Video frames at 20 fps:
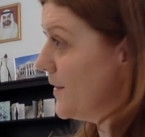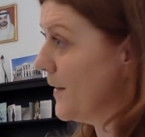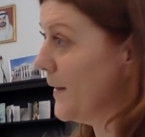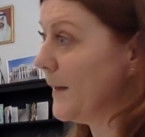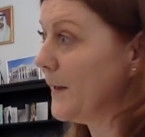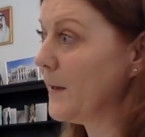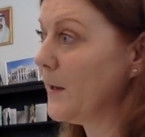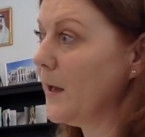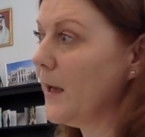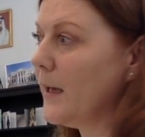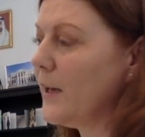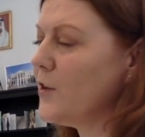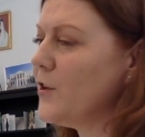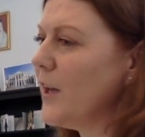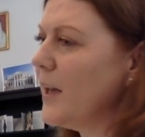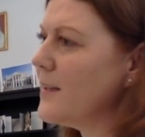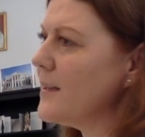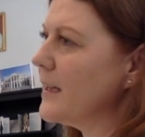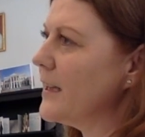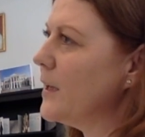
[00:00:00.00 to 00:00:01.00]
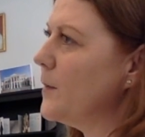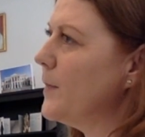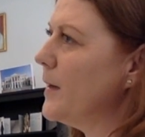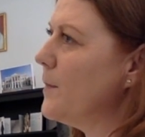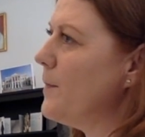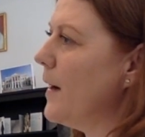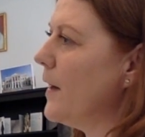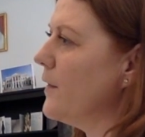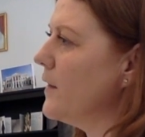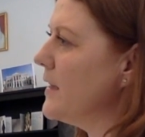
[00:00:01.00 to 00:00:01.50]
Can you tell us a little bit
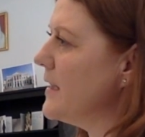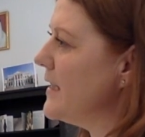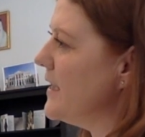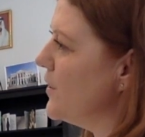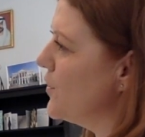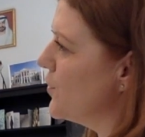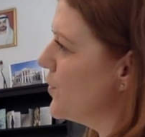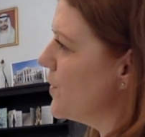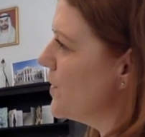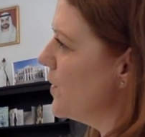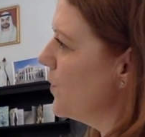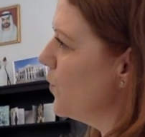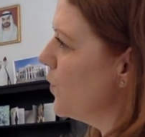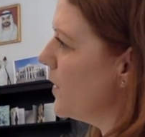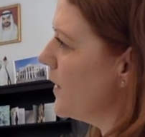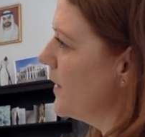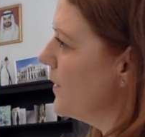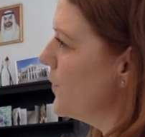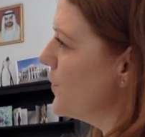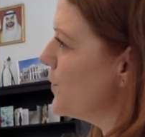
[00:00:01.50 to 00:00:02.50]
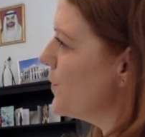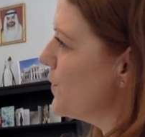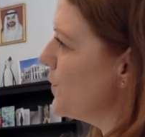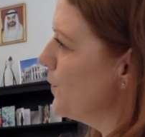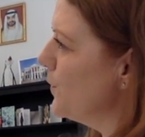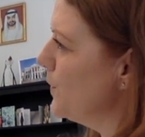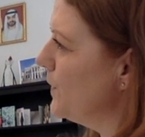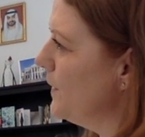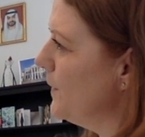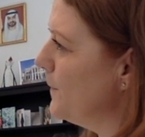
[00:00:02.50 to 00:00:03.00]
about the teachers that work at your
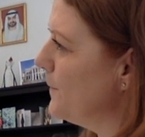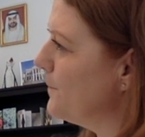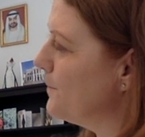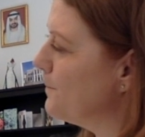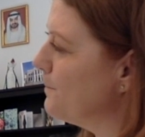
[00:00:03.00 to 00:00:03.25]
school?